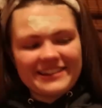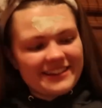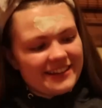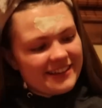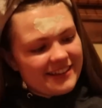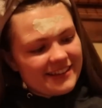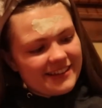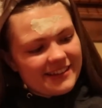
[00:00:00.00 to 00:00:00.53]

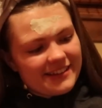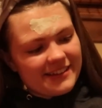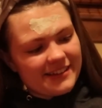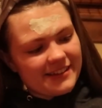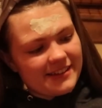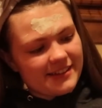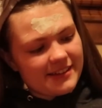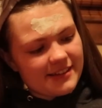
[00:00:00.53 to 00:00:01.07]

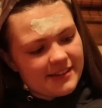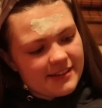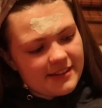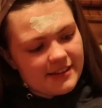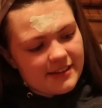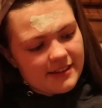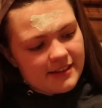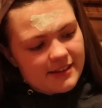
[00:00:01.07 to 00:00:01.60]

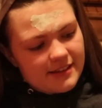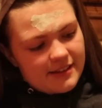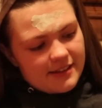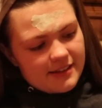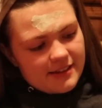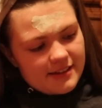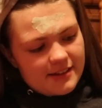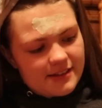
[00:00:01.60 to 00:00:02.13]

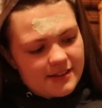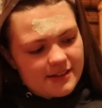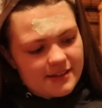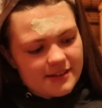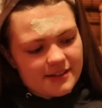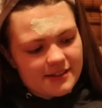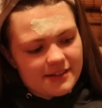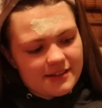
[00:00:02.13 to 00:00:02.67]

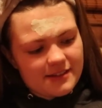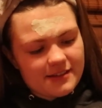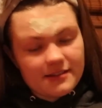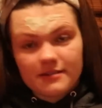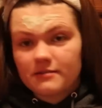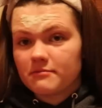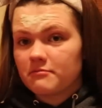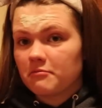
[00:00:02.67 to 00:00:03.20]

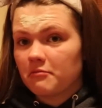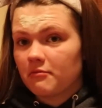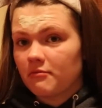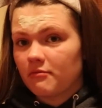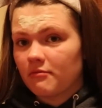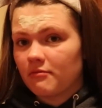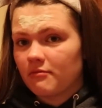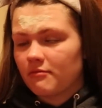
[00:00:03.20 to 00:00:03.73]

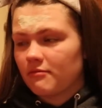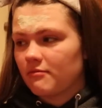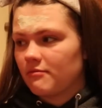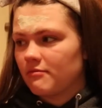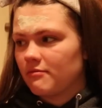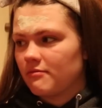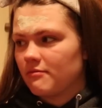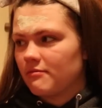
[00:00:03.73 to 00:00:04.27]

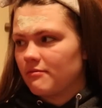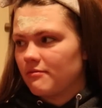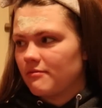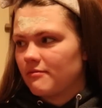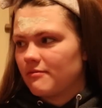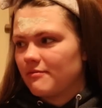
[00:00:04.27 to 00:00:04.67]
(not speaking)